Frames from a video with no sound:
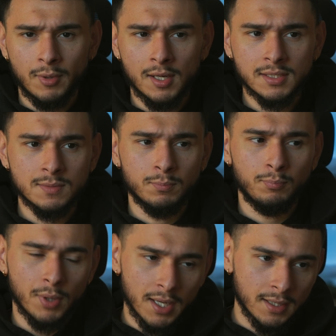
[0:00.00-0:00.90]
bucks,
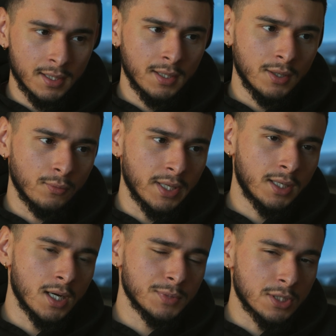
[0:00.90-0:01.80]
but when
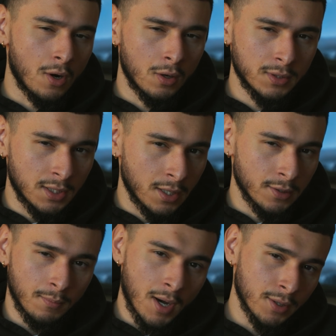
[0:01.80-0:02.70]
it comes to all the
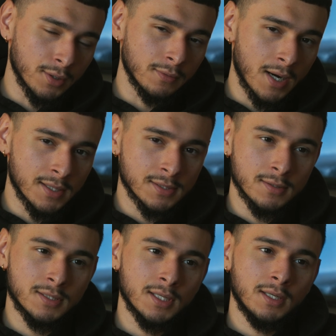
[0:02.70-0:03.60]
other
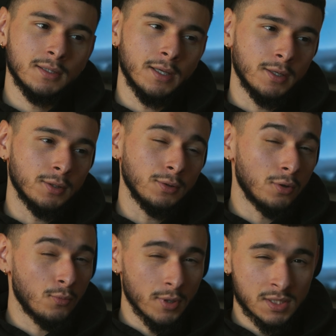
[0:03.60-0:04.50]
monitorizers that are a
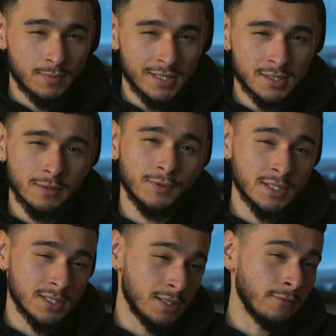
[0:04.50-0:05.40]
little more expensive,
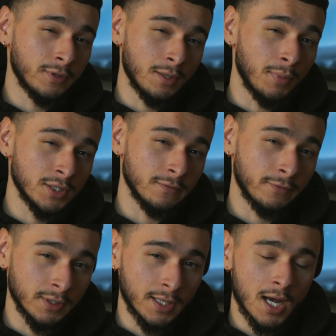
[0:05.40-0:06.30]
this is definitely a
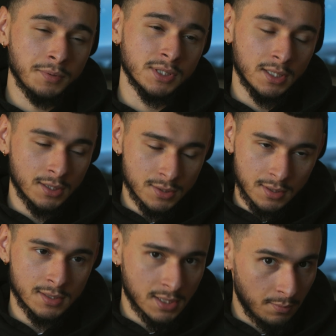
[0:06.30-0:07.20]
budget-friendly option. I guess you
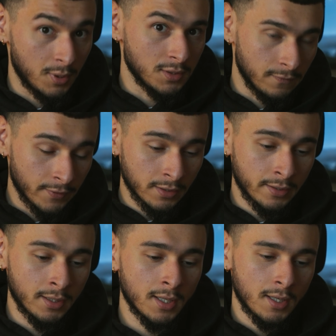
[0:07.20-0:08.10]
could say
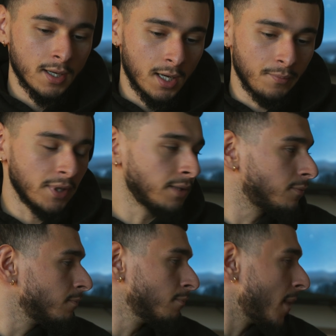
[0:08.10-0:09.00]
budget-friendly.
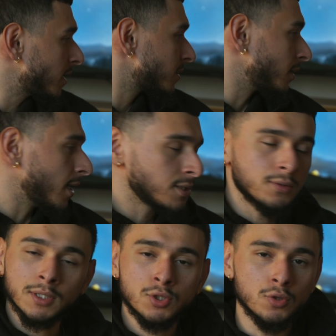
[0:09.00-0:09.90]
It makes the desk
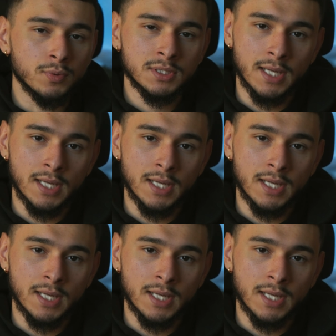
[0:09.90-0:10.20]
look super